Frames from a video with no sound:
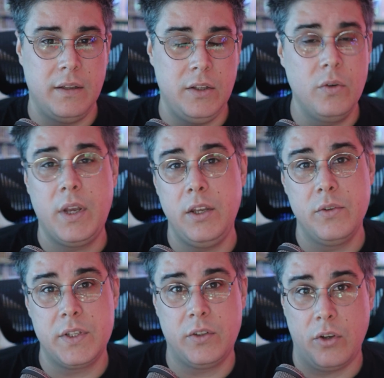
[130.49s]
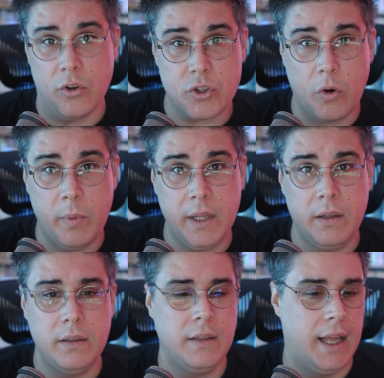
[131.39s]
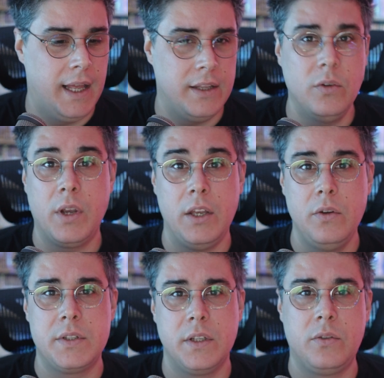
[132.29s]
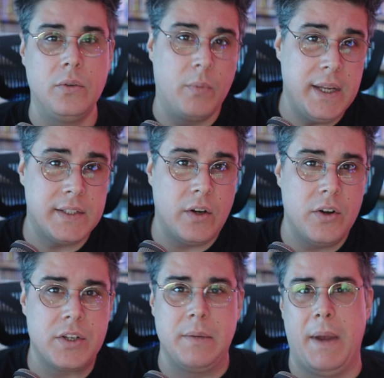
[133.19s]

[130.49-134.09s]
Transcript: You can use it on your showreel. You can use it to research.